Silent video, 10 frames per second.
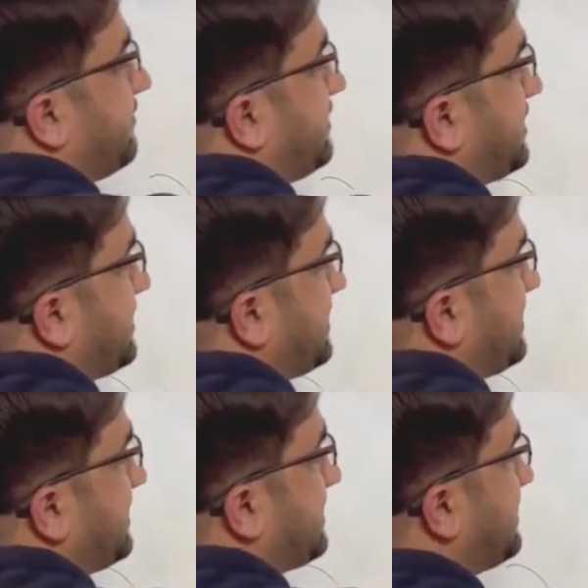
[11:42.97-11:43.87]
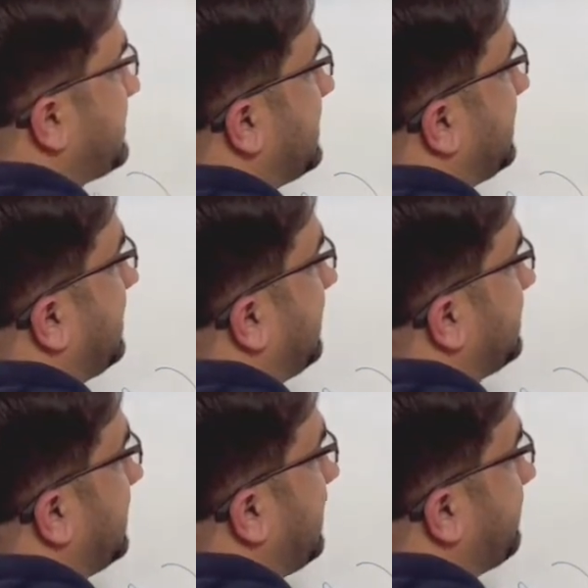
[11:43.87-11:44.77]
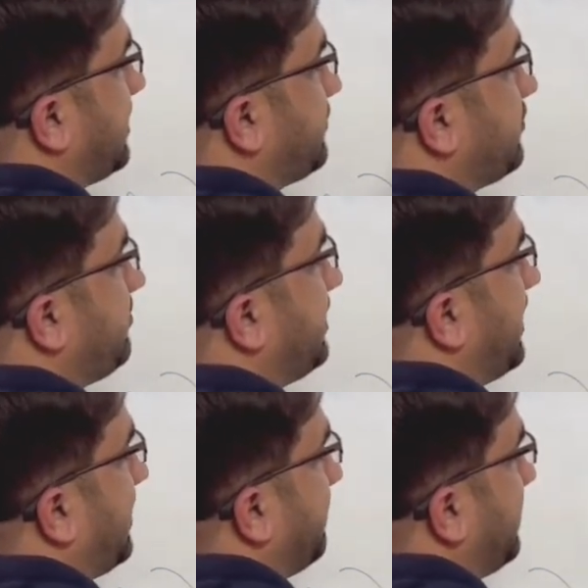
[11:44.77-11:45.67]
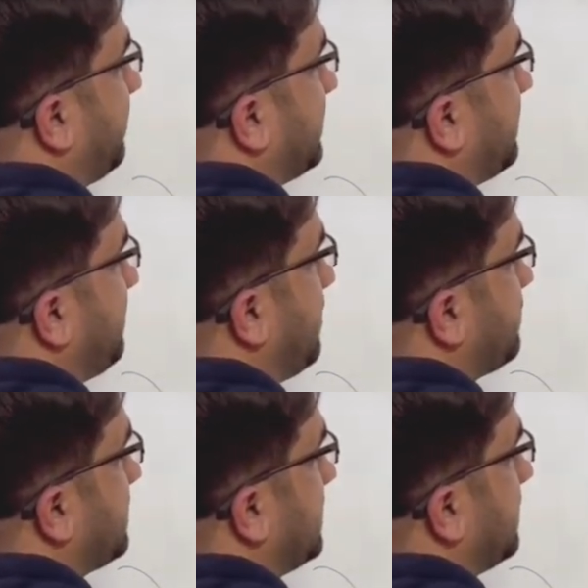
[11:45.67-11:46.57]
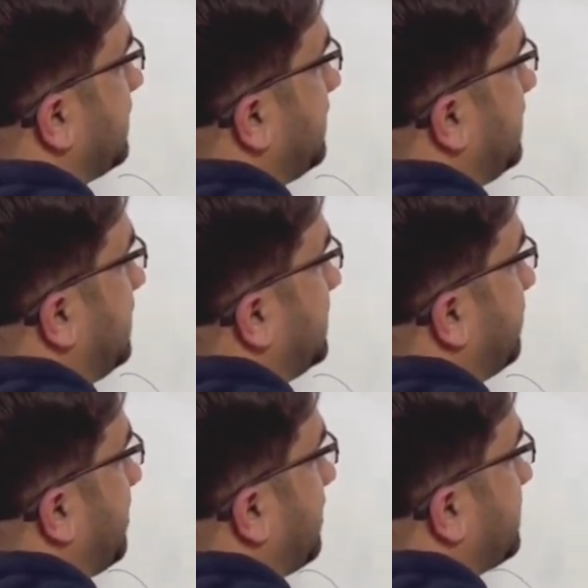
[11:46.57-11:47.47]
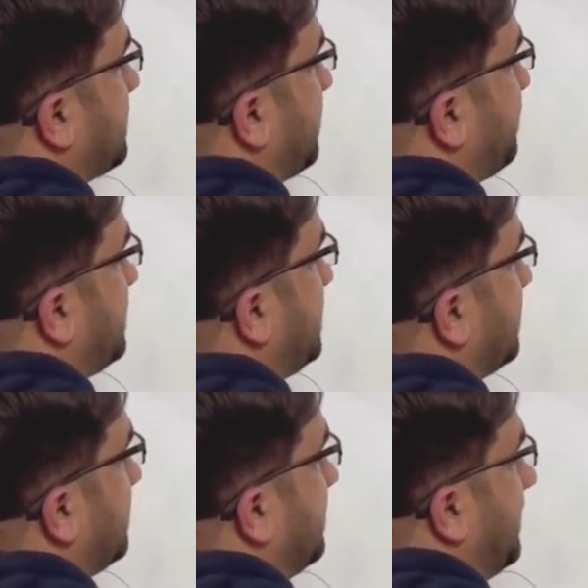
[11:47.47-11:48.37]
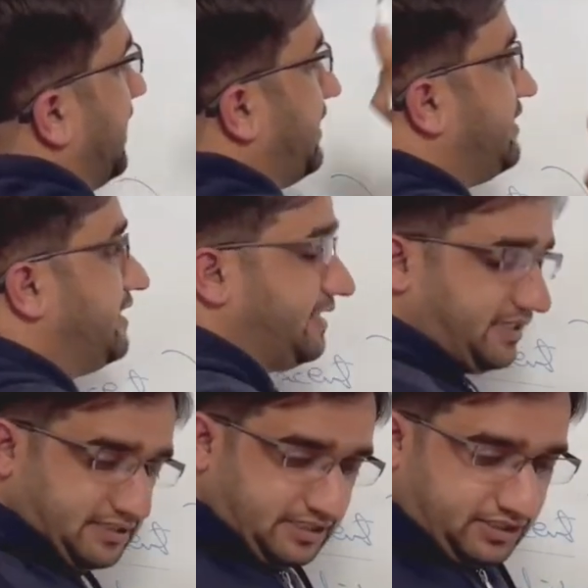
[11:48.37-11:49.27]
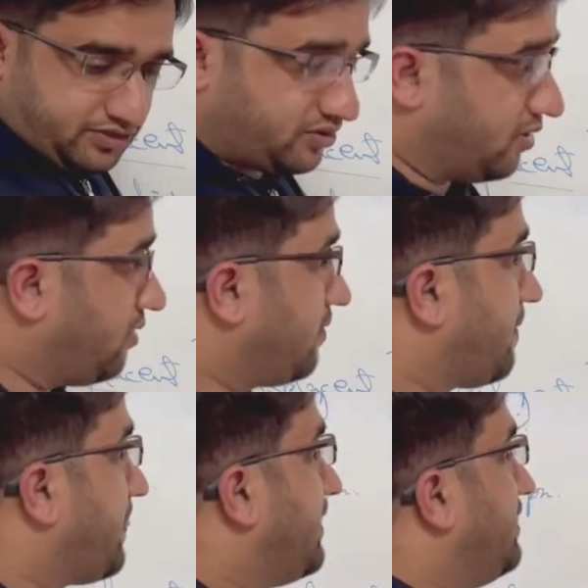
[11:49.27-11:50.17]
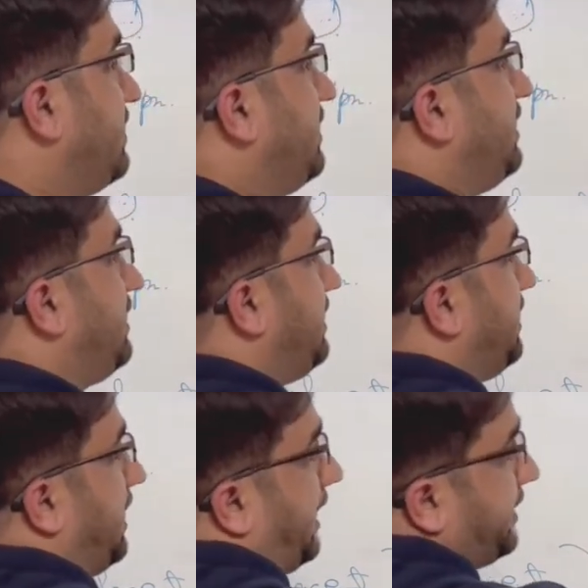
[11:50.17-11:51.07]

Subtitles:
if this is the distance, then on the left I am given the velocity of t at dt. So I